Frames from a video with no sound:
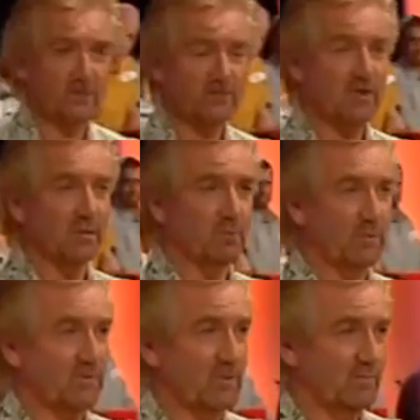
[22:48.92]
to think of something
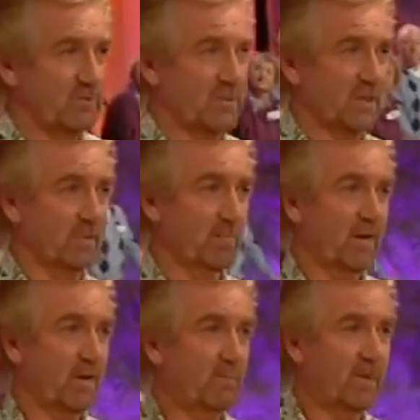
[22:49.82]
positive to say,
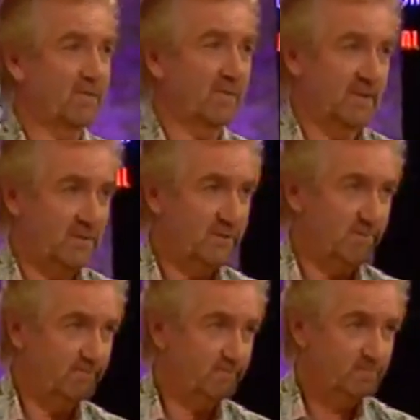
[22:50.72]
but how about
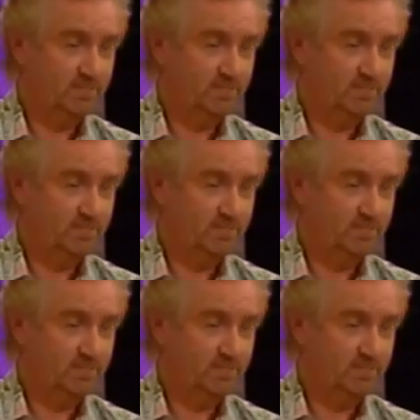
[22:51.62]
this?